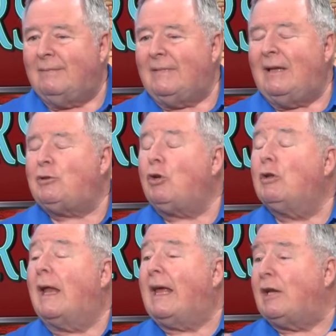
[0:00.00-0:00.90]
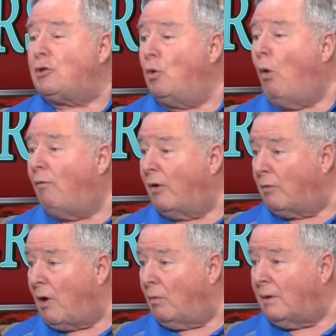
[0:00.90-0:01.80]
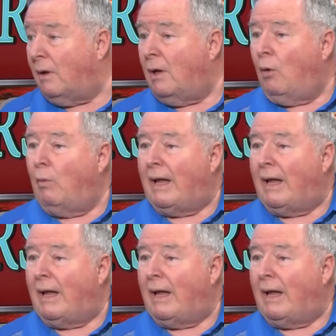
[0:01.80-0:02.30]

you shouldn't let it get too overgrown. When